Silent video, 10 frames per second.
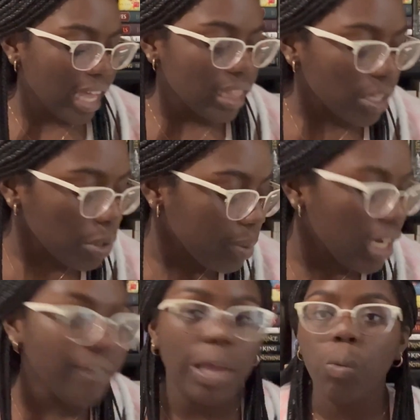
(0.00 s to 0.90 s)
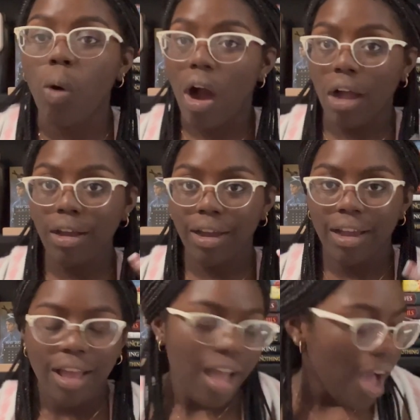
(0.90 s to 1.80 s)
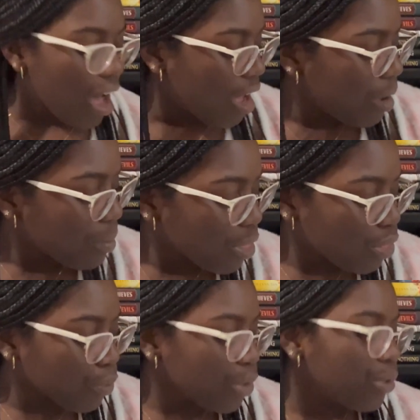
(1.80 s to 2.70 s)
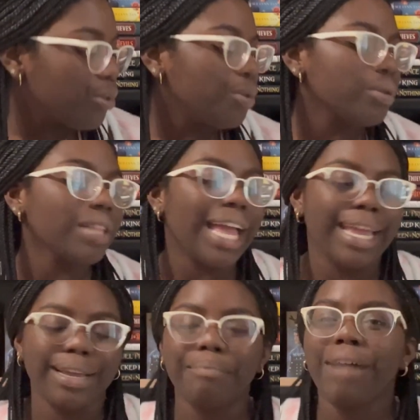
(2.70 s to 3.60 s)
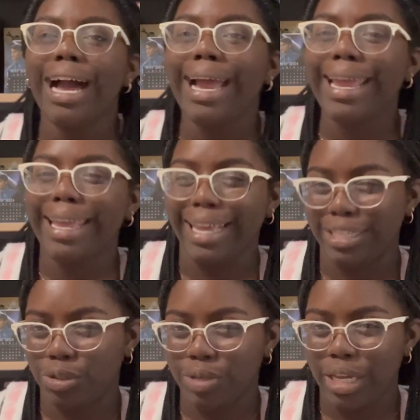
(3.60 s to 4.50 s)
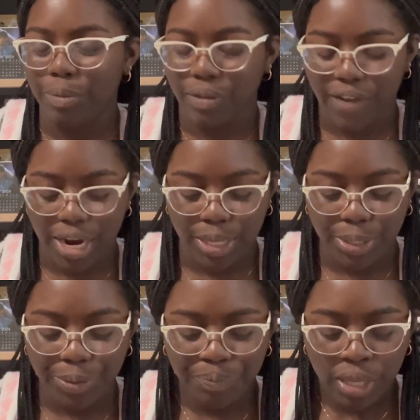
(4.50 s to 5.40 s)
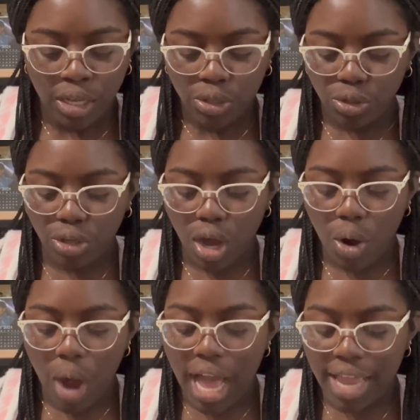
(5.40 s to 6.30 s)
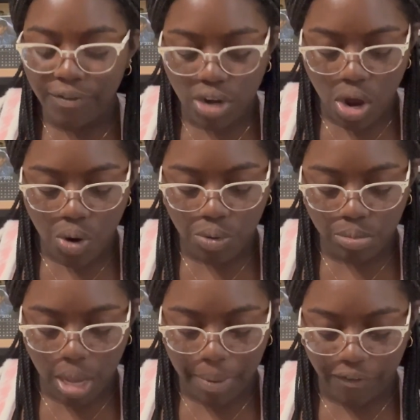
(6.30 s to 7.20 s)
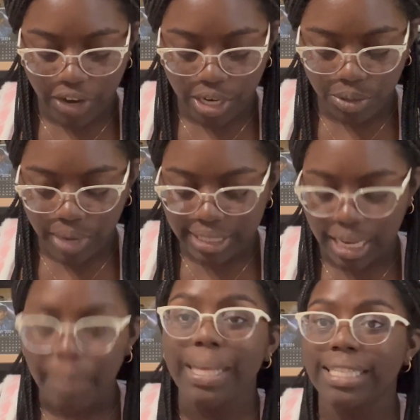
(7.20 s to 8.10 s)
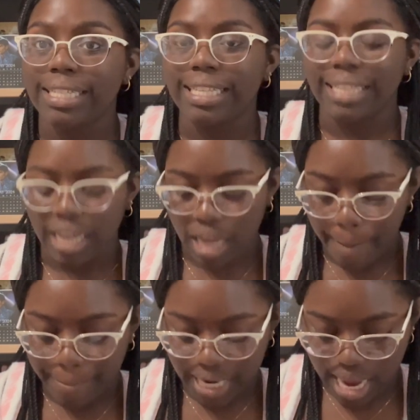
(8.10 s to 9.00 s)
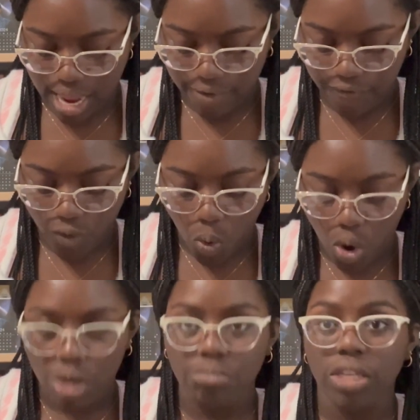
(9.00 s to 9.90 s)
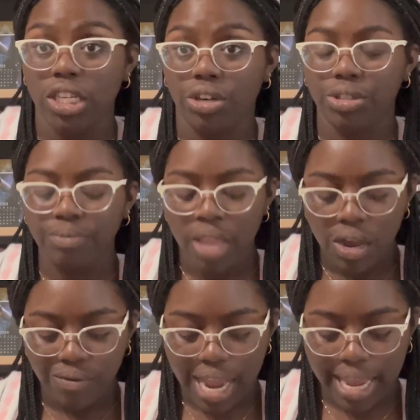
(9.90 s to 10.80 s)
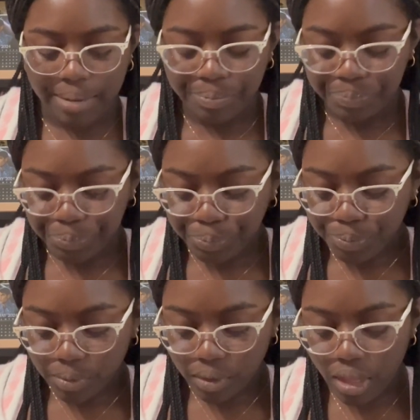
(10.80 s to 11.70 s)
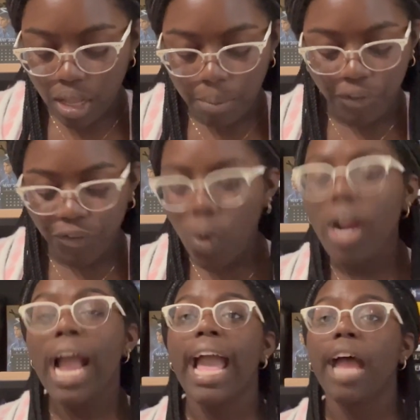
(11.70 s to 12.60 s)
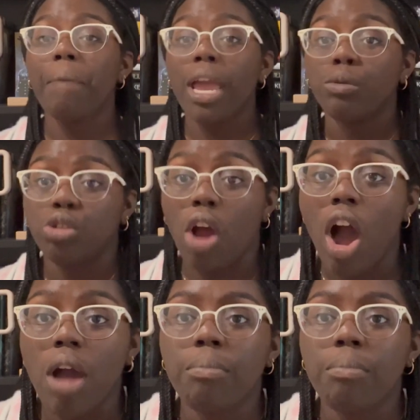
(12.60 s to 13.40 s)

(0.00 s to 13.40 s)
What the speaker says: little bit of a walk through like my history with FairyLoot. So I've known about FairyLoot as like a business, as like a company for years, right? Before I had my own job,